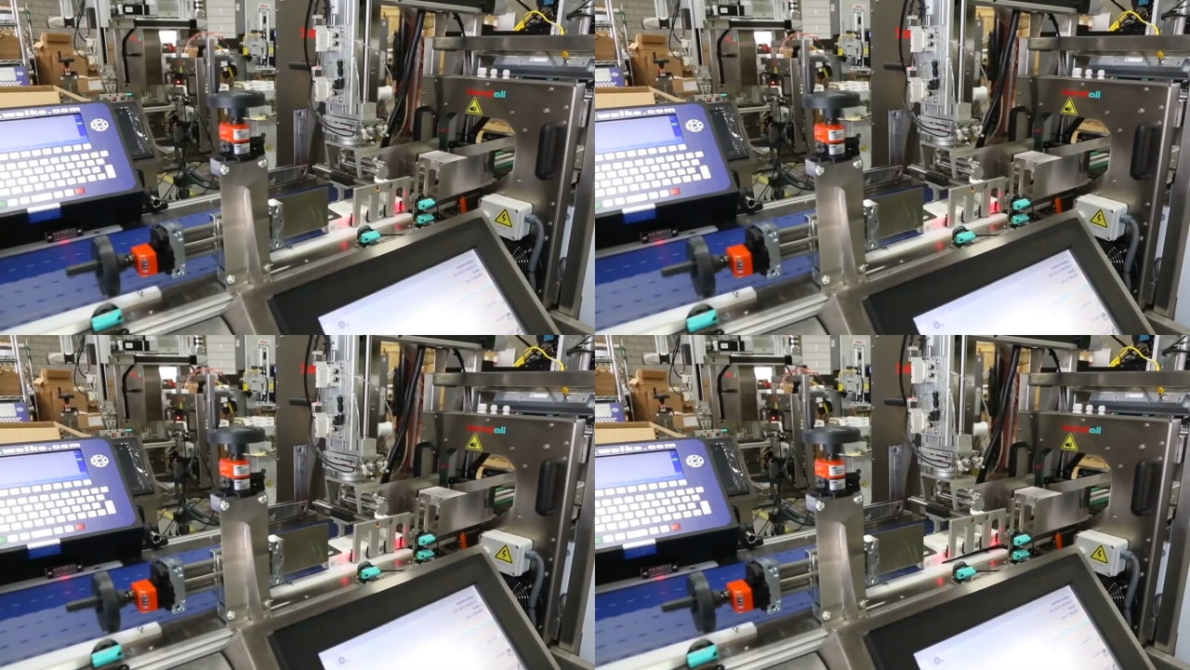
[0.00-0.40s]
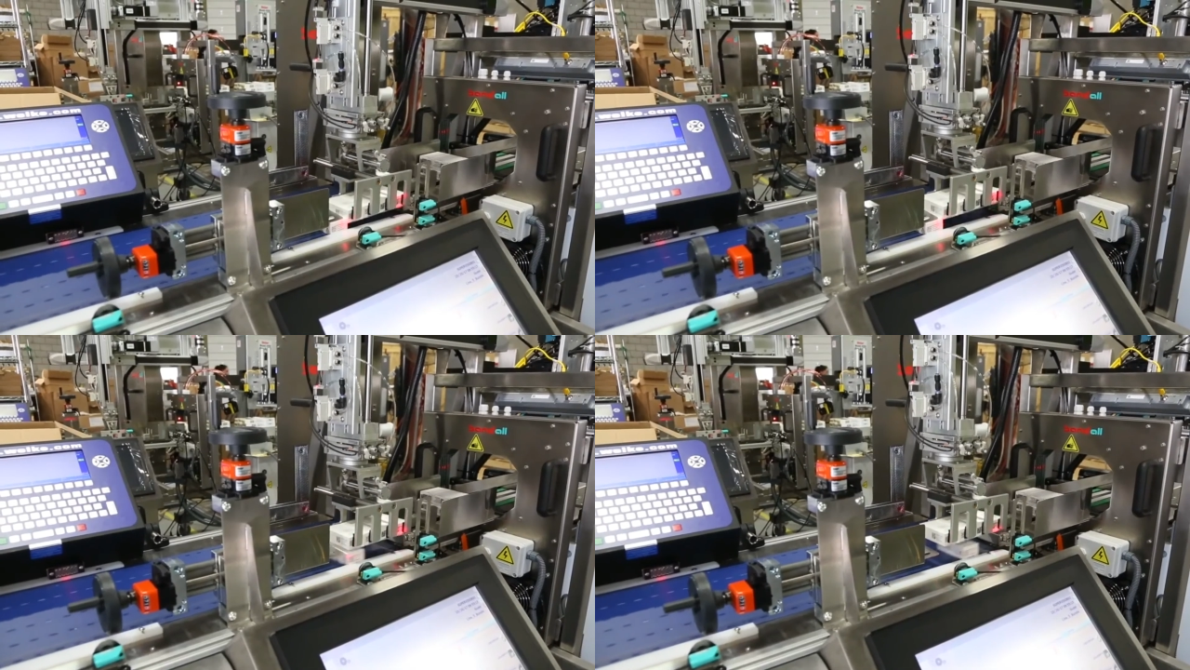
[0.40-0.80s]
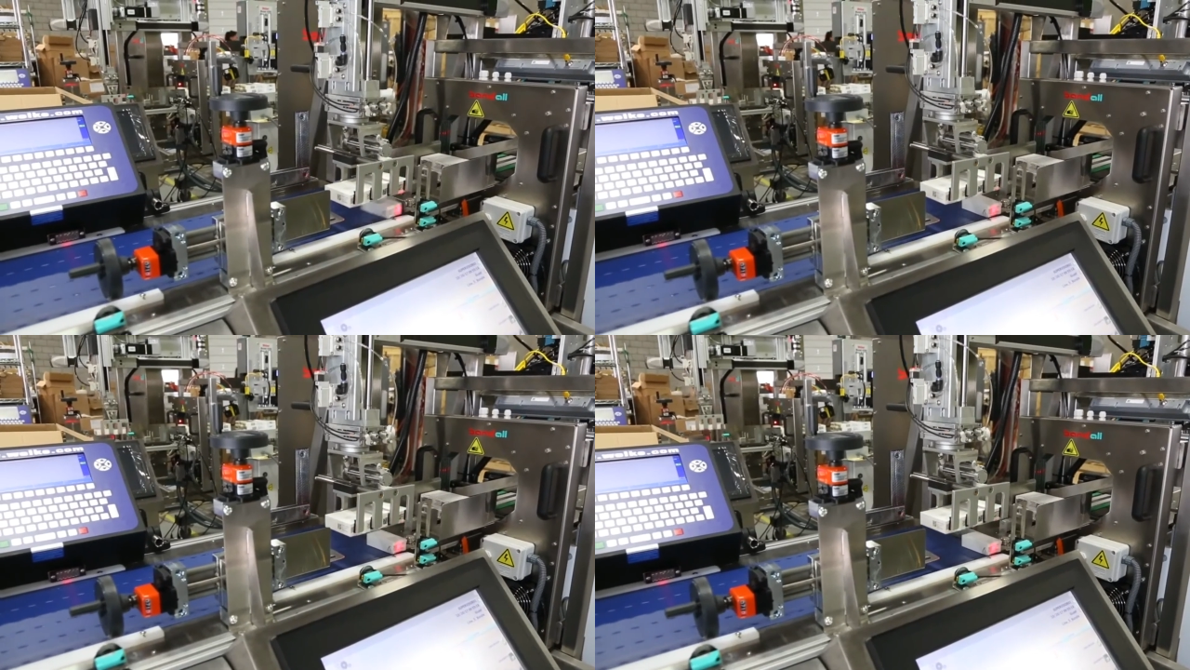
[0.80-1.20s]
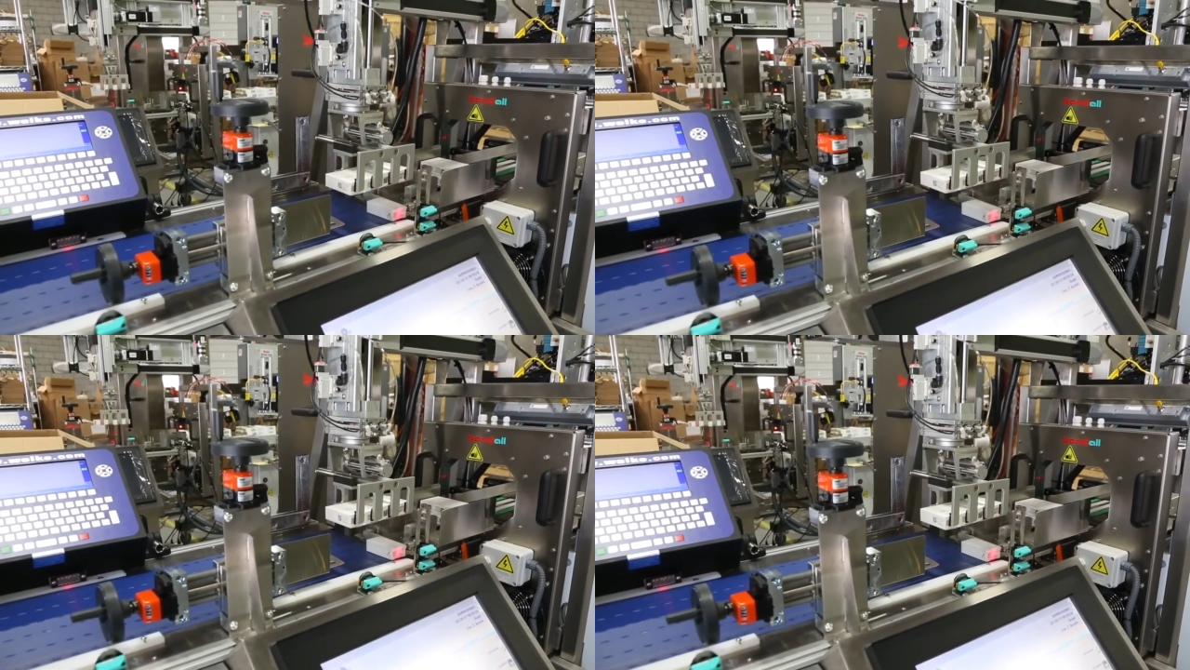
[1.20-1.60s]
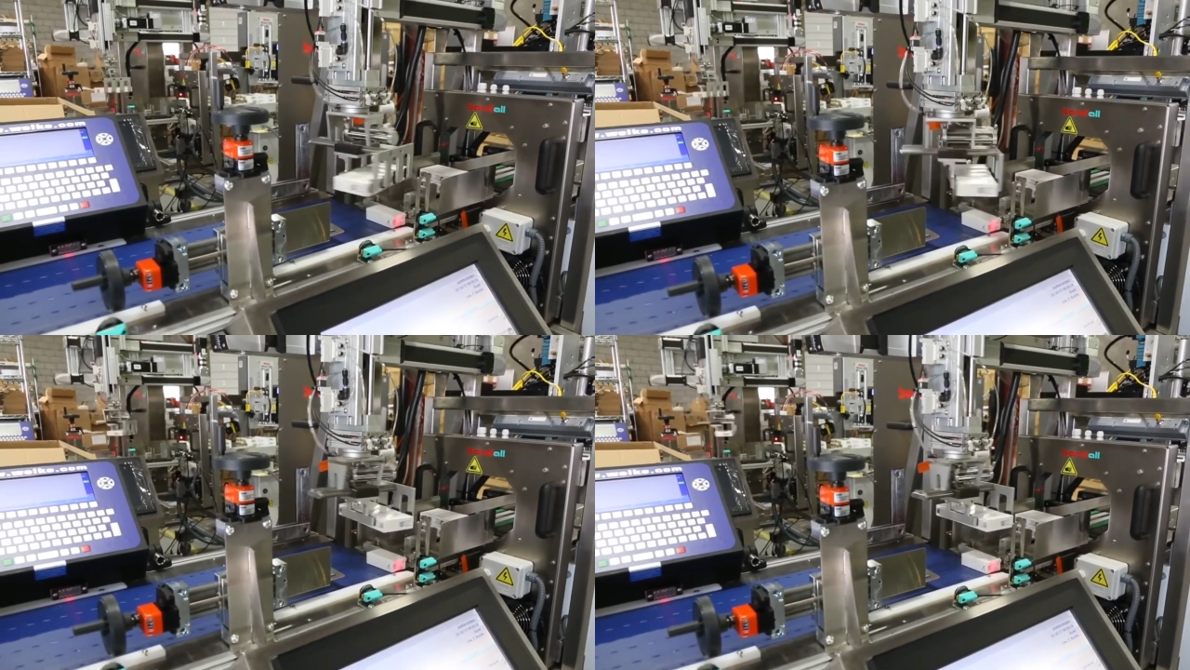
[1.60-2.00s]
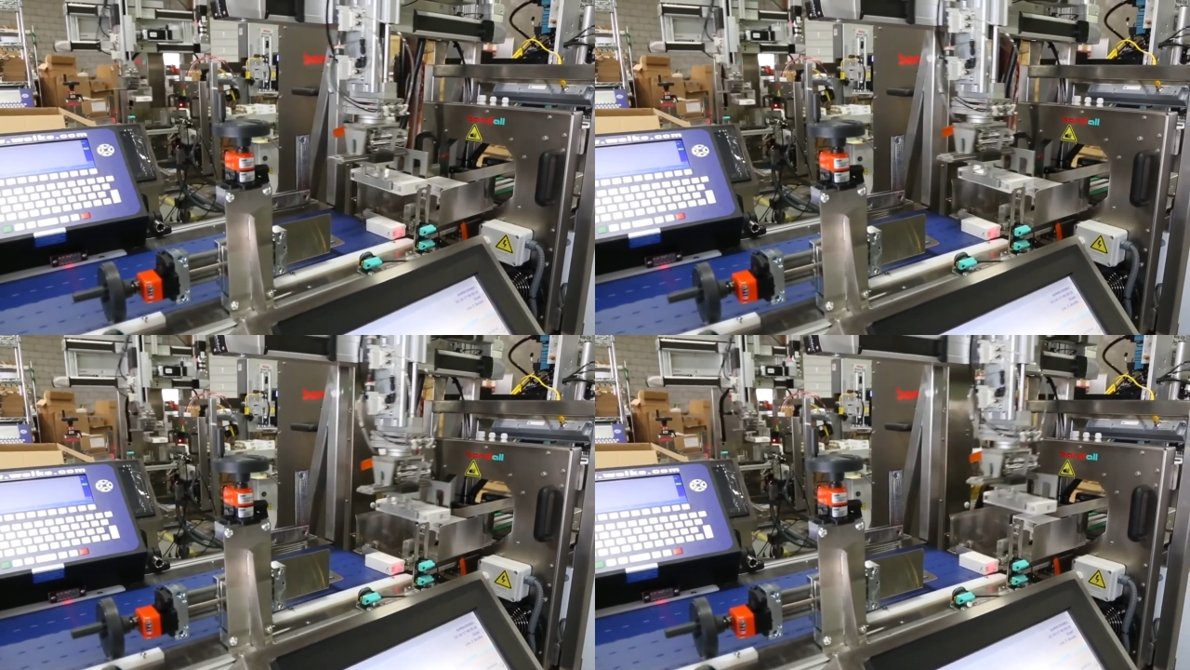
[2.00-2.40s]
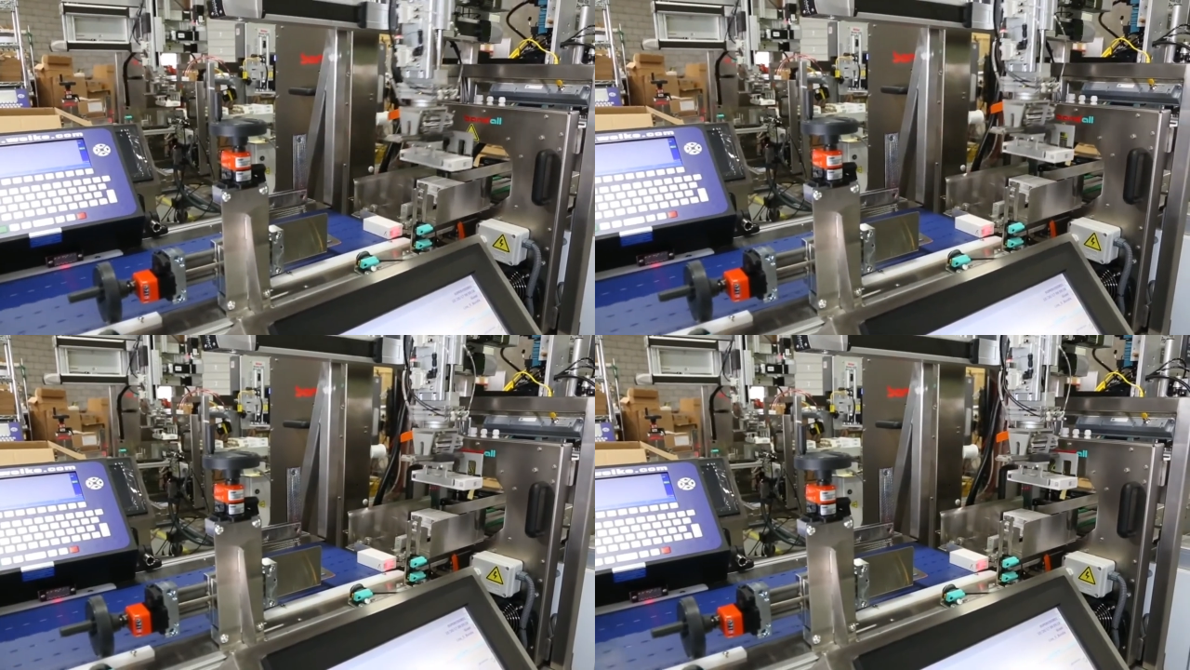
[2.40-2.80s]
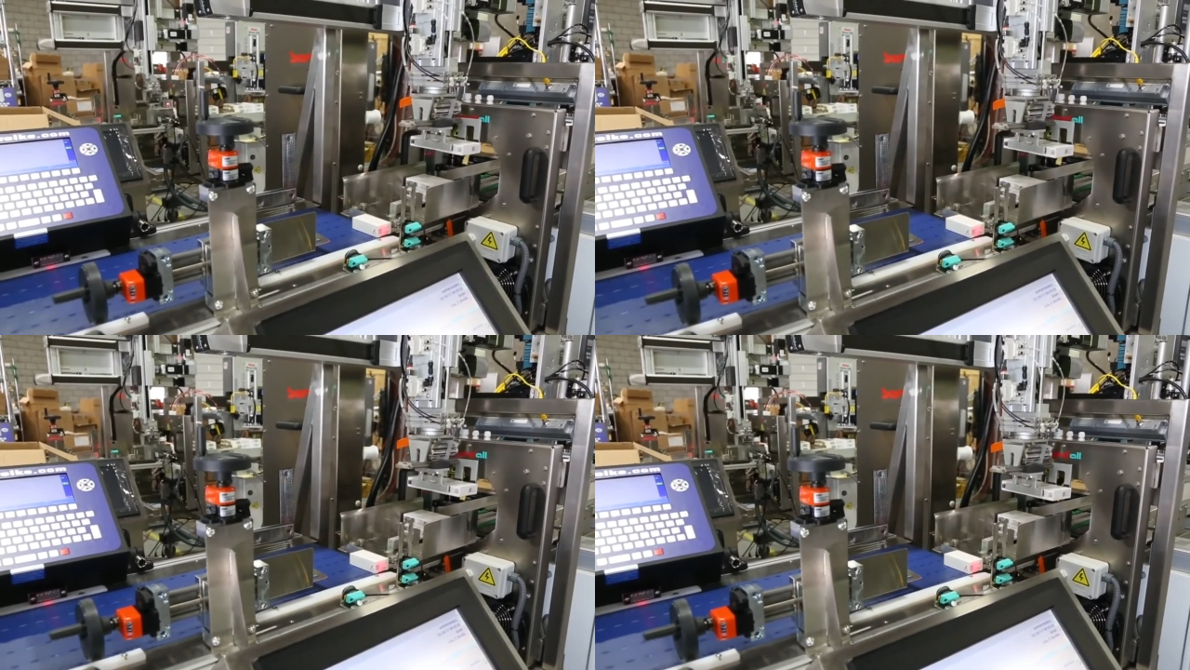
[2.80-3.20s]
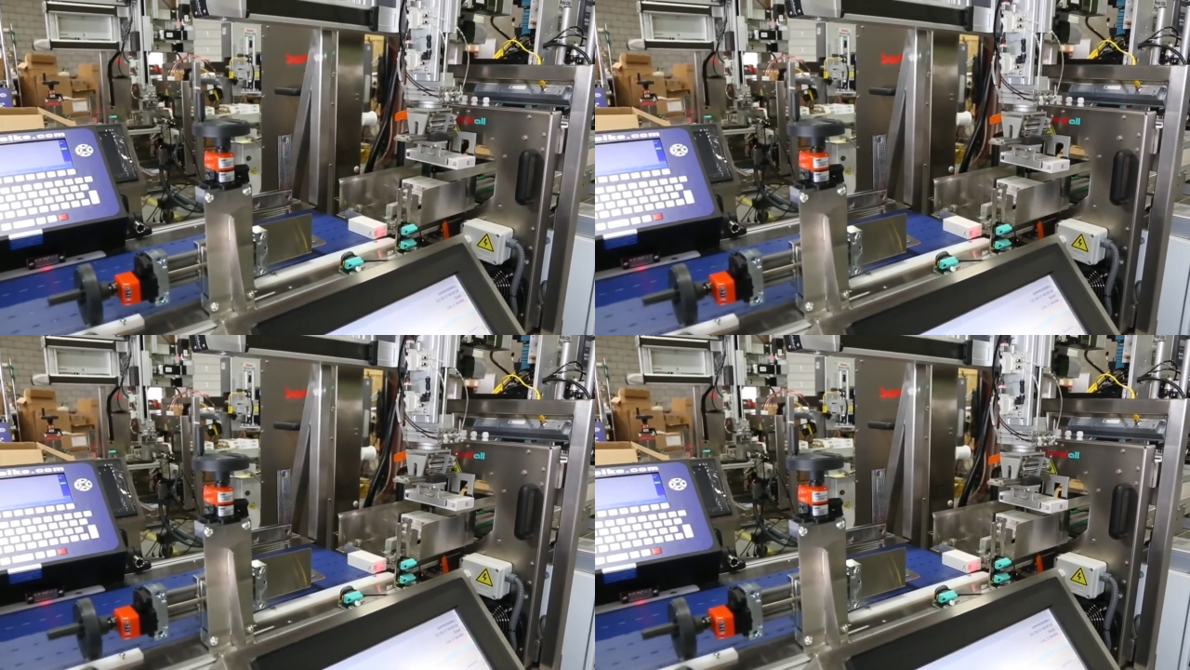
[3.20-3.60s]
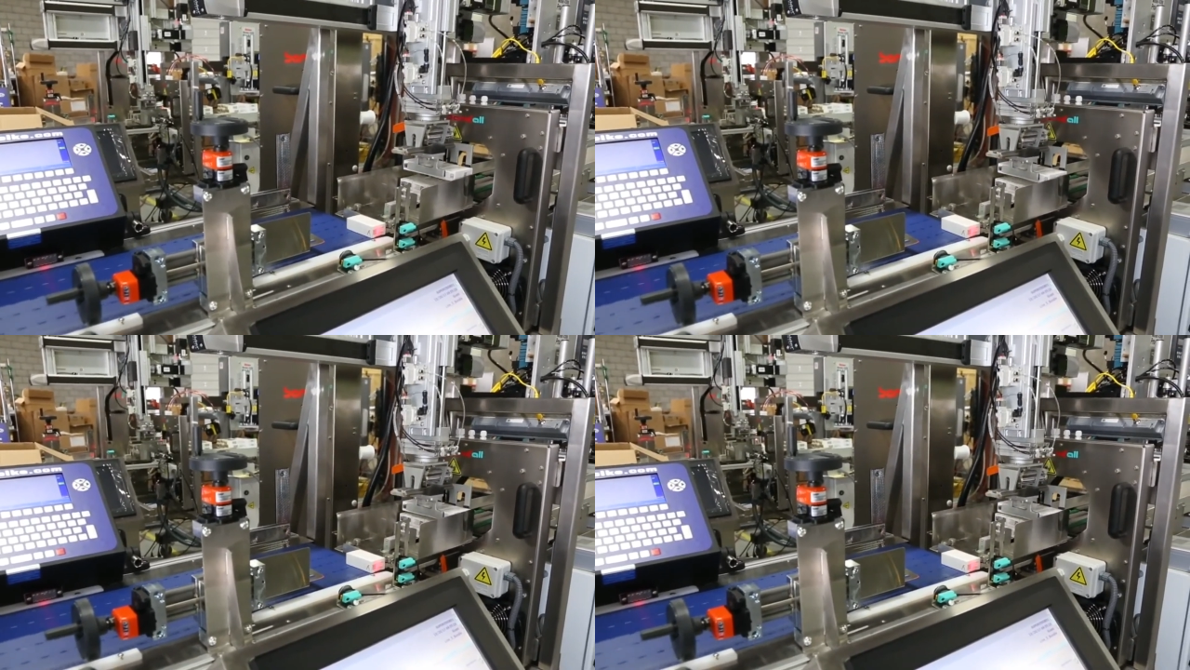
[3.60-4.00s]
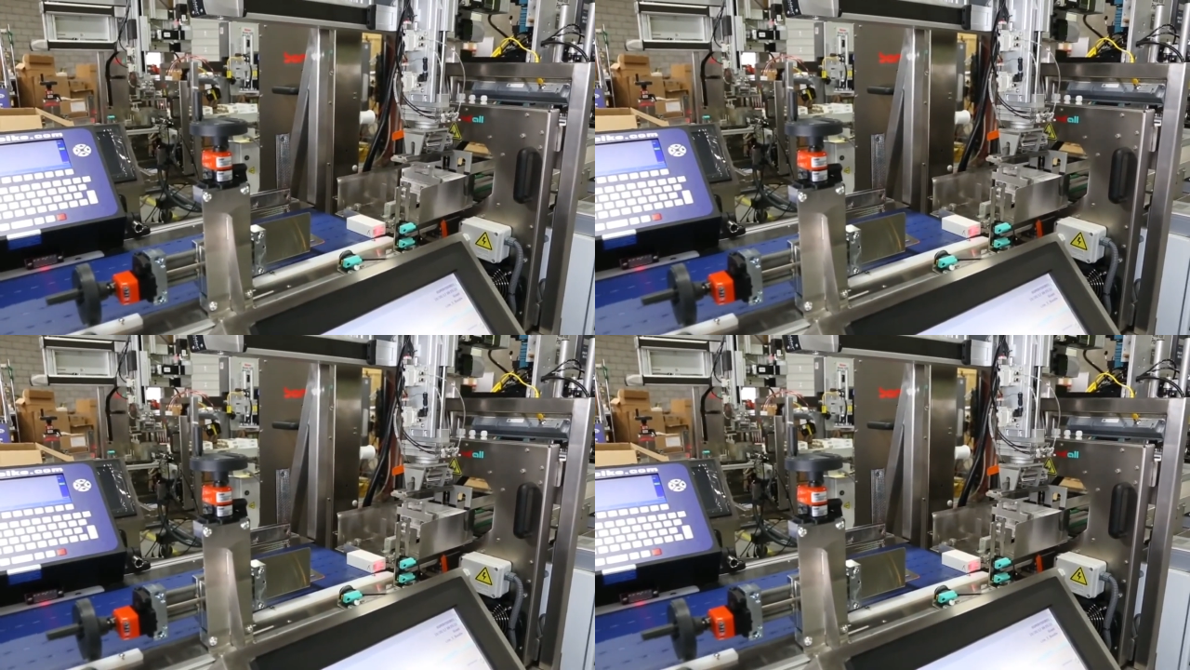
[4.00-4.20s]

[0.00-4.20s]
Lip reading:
[unreadable: no face in view]